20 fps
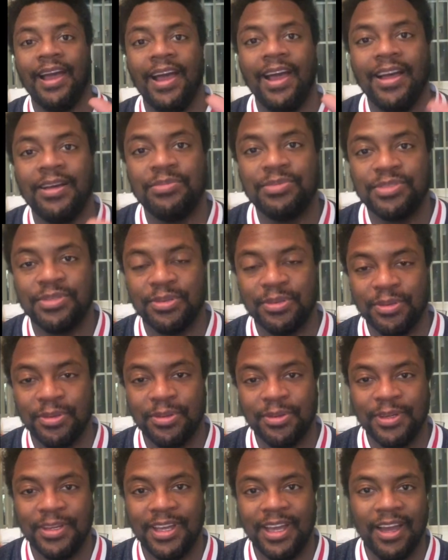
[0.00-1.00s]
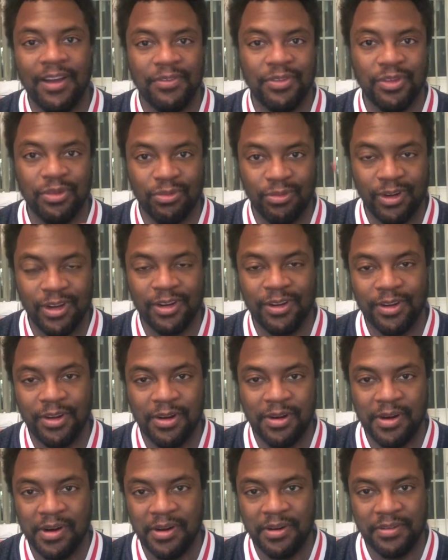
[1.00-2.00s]
absolutely have to rent a
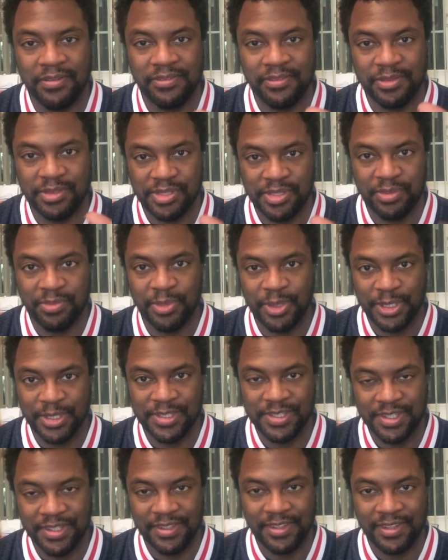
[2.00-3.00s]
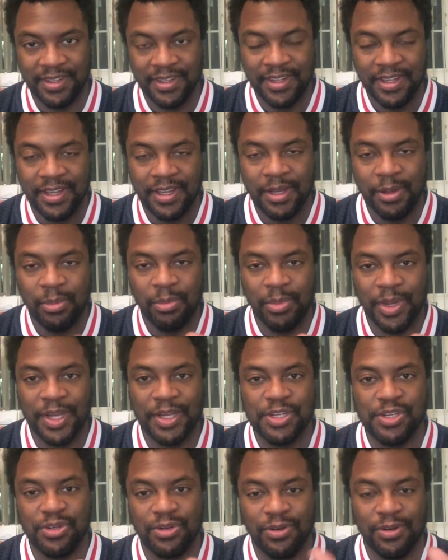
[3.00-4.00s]
car for some reason,
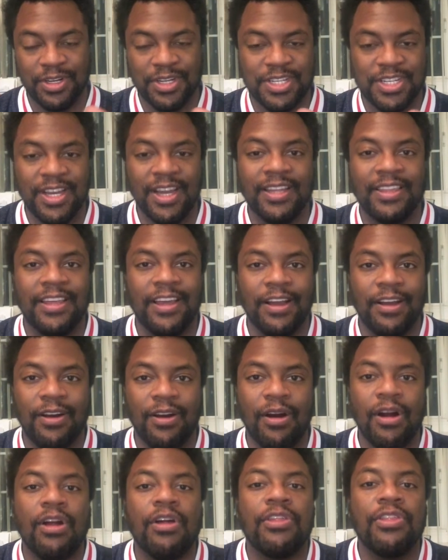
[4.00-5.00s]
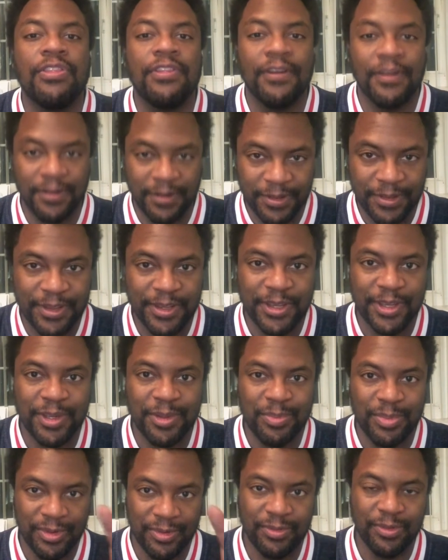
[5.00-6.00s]
make sure to check that car
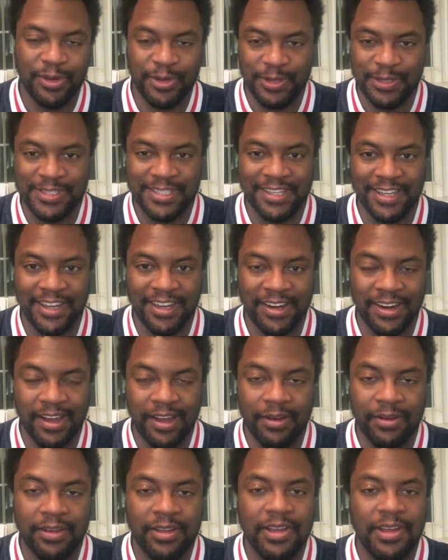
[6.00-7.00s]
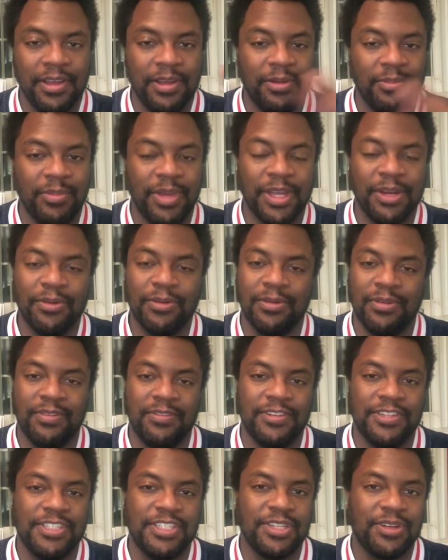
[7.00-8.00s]
thoroughly before you take it out. Make note of
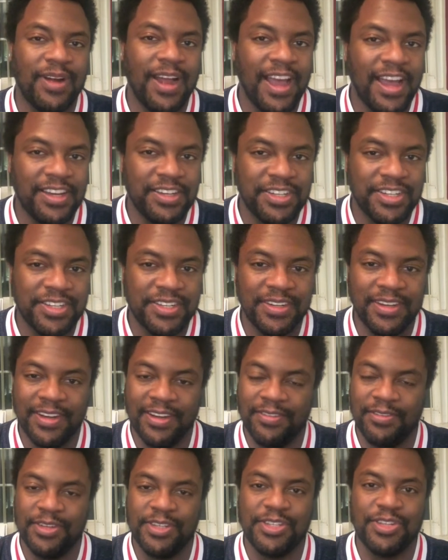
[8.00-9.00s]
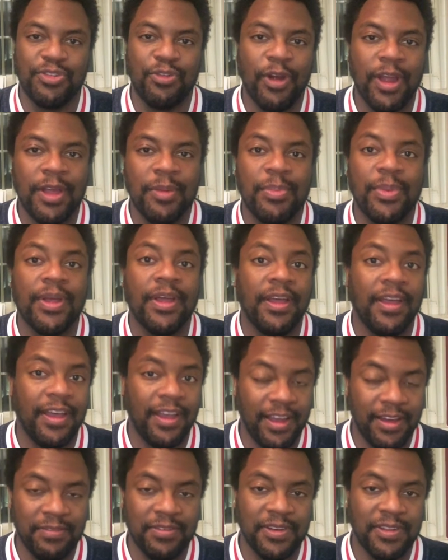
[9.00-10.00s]
every scratch, every scrape,
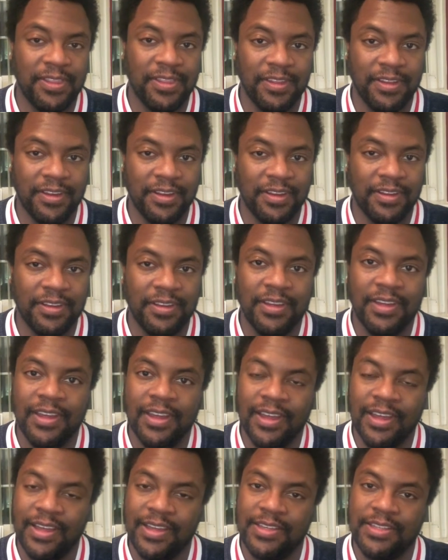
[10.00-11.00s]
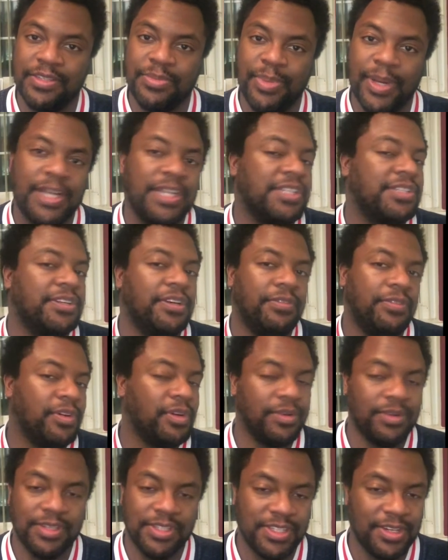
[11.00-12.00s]
everything, especially if you're
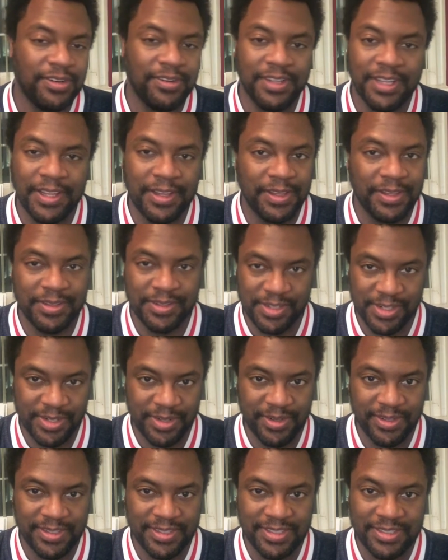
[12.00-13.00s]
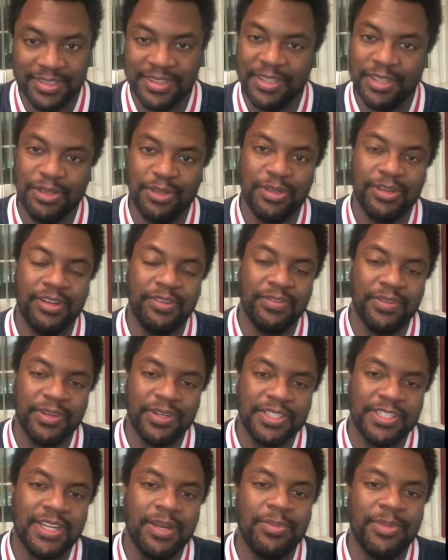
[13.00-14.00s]
going to turn down the insurance. Now, if you
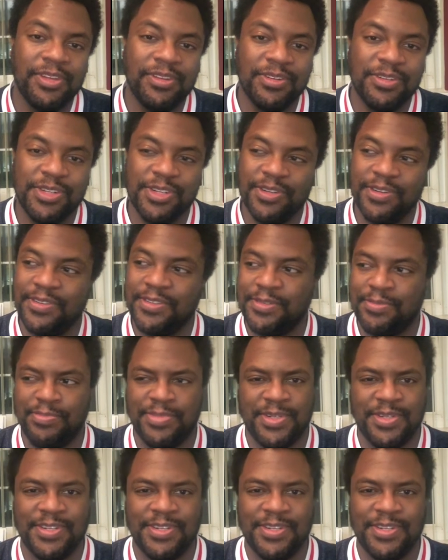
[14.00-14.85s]
accept the insurance,